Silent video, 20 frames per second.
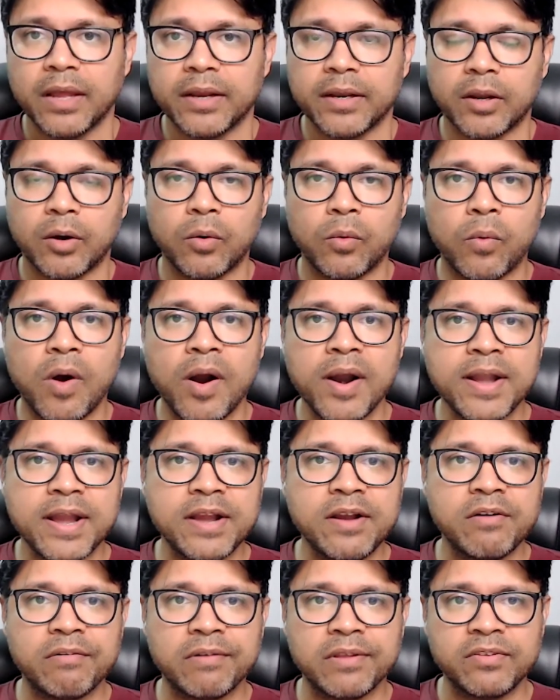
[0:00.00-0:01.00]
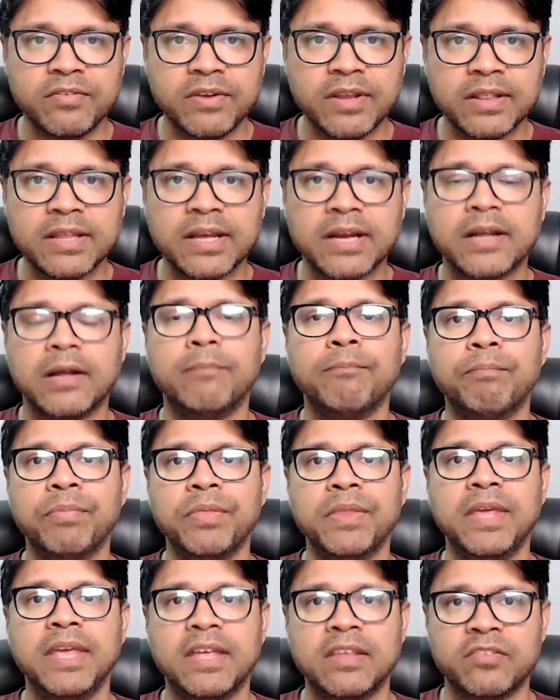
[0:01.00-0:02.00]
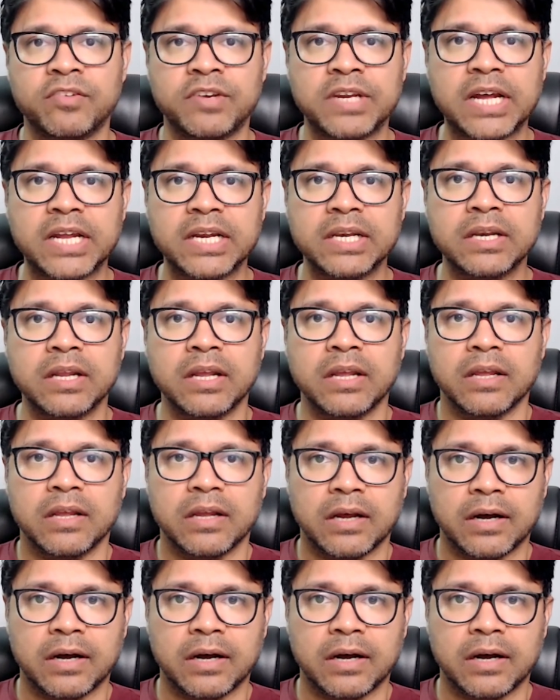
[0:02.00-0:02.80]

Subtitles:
Now, what interesting the company has done,